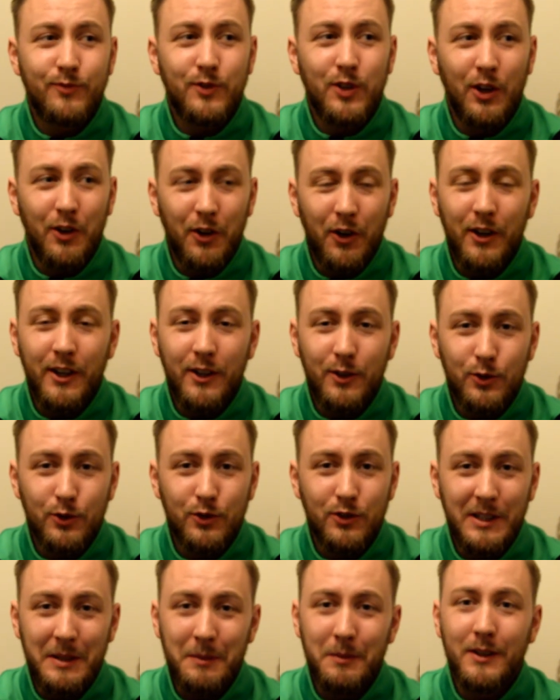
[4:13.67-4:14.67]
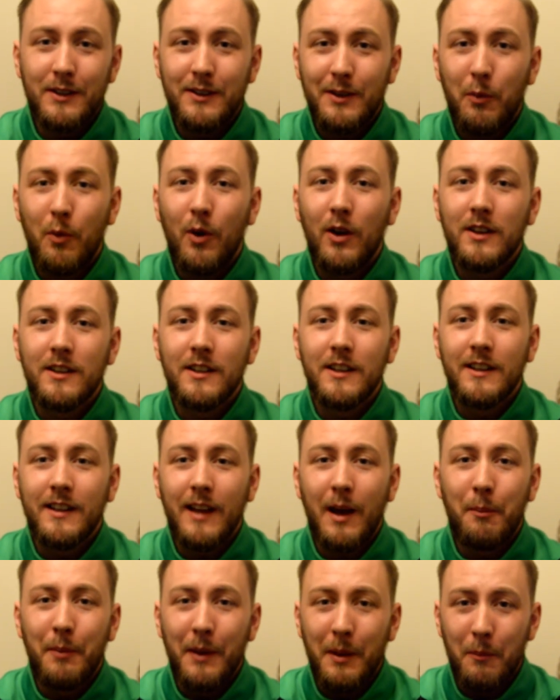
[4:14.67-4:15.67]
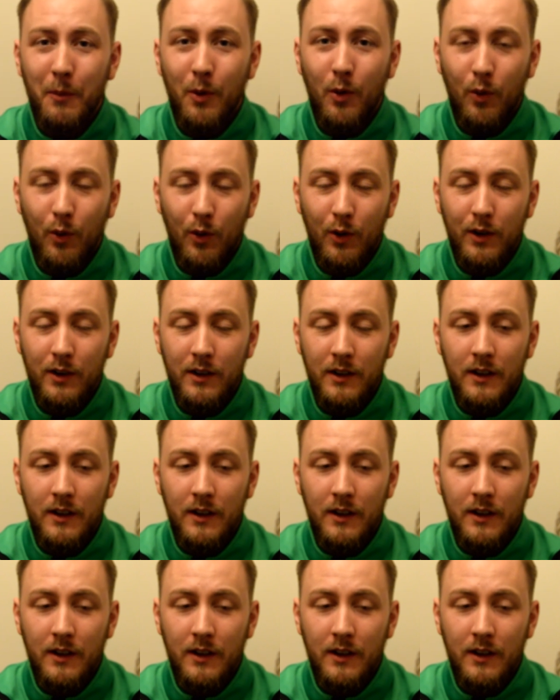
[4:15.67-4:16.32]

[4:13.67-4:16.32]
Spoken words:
Tonight just seemed like they wanted it that bit more.